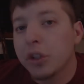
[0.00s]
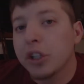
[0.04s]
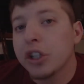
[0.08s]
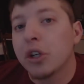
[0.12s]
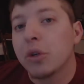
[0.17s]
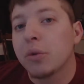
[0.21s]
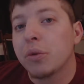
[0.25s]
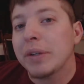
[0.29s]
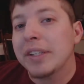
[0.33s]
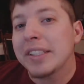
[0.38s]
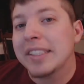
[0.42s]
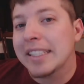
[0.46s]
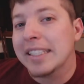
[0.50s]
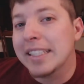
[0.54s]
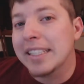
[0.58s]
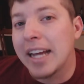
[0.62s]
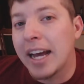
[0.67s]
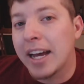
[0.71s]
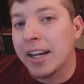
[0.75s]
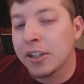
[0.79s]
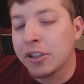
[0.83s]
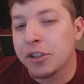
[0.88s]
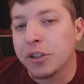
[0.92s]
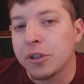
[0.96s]
no reason
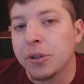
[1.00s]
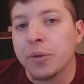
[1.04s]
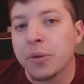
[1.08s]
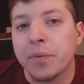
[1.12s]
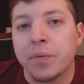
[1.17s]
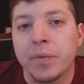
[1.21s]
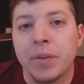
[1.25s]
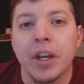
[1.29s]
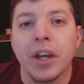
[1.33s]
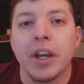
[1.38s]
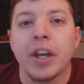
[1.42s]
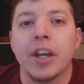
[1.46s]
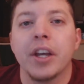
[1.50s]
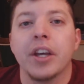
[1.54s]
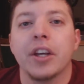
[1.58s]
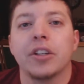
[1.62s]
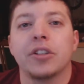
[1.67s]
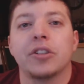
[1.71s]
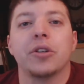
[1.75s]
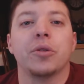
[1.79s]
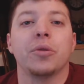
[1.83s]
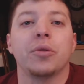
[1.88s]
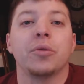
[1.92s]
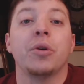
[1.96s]
not to.
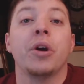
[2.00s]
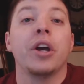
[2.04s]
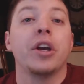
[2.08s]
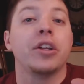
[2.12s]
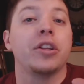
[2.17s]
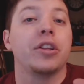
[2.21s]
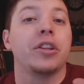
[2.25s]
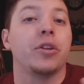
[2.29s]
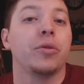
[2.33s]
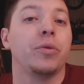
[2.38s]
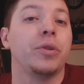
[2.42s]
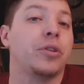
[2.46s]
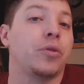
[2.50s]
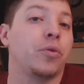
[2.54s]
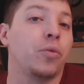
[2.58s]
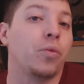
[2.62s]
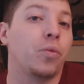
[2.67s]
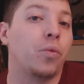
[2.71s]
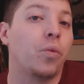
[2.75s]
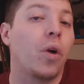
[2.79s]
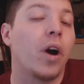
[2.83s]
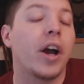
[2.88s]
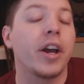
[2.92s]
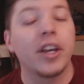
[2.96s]
So the
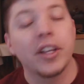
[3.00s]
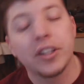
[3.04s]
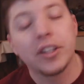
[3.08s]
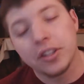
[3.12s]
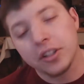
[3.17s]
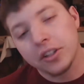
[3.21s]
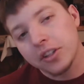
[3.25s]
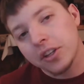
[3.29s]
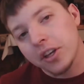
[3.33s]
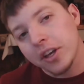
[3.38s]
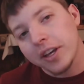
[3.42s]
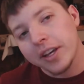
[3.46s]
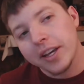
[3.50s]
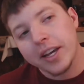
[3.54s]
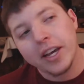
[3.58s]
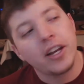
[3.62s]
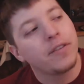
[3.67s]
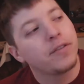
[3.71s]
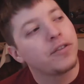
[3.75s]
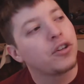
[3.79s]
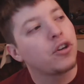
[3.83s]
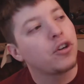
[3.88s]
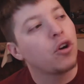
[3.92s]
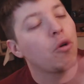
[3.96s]
reason why, you have to kind
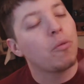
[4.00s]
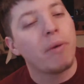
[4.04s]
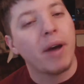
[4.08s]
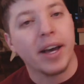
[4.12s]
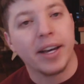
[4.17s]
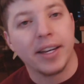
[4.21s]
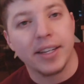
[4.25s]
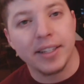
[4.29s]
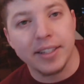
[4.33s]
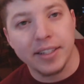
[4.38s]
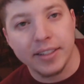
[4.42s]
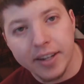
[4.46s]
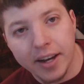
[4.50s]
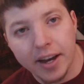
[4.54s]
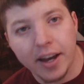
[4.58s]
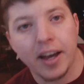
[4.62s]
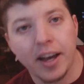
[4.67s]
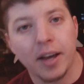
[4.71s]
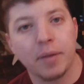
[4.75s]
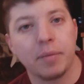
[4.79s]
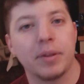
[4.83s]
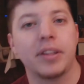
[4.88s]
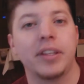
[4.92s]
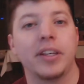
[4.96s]
of go back in
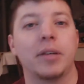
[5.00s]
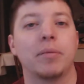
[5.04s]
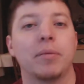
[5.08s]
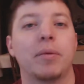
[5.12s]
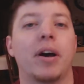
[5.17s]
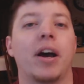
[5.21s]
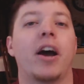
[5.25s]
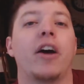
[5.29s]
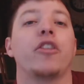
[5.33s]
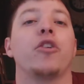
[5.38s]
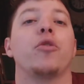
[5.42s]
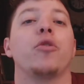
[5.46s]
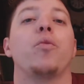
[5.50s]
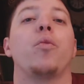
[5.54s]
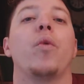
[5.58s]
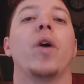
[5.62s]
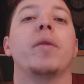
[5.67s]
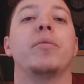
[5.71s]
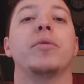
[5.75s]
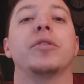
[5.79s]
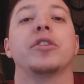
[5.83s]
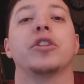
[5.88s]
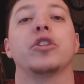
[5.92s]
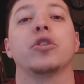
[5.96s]
time and think about how the
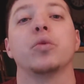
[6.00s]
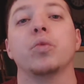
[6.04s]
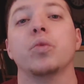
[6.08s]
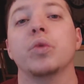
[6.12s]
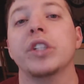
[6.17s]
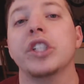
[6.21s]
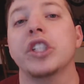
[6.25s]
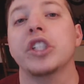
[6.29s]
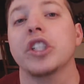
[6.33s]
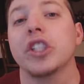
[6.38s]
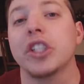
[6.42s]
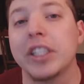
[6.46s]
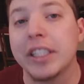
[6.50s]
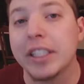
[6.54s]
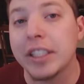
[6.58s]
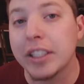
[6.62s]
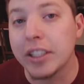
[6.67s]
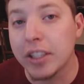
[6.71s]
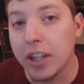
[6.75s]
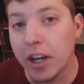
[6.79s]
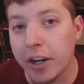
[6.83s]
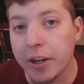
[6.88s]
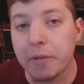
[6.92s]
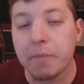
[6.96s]
web was originally
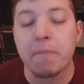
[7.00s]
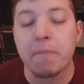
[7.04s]
done.